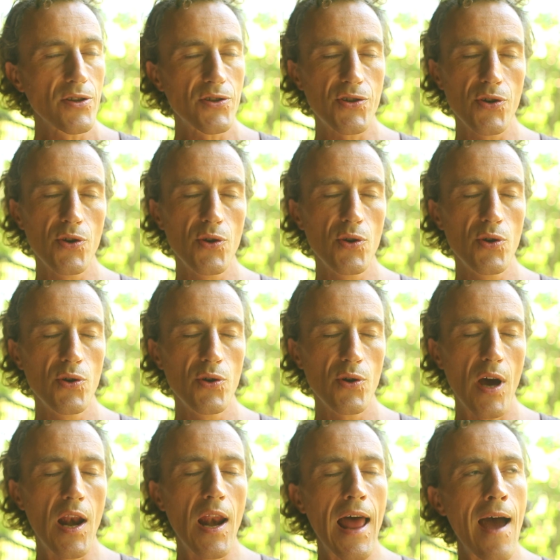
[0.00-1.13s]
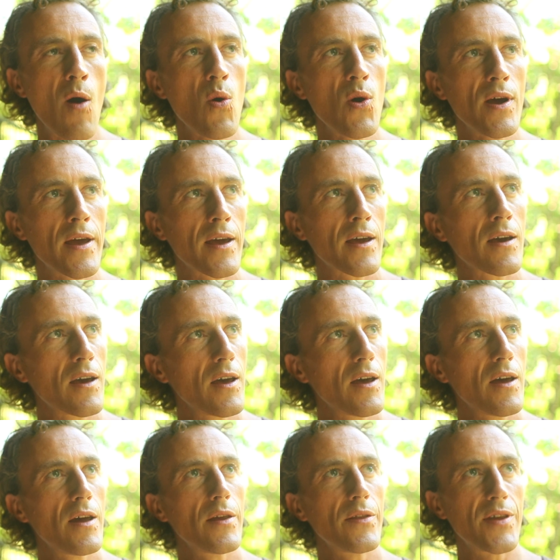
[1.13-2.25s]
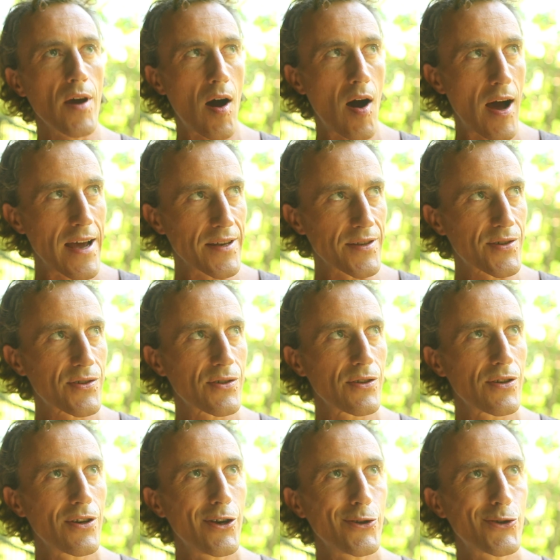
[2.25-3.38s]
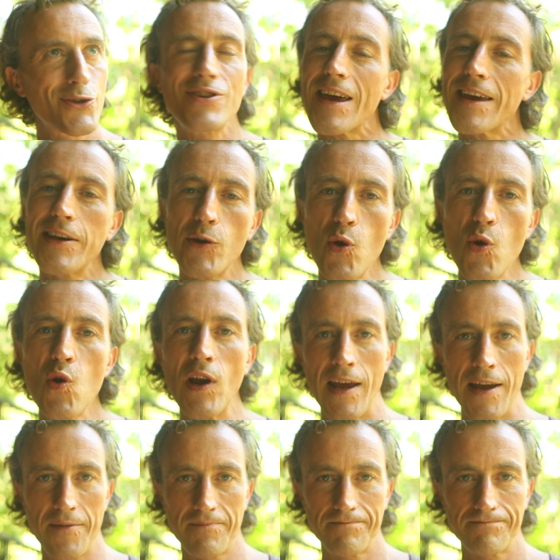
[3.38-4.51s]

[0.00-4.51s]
to allowing the eyes to take it all in.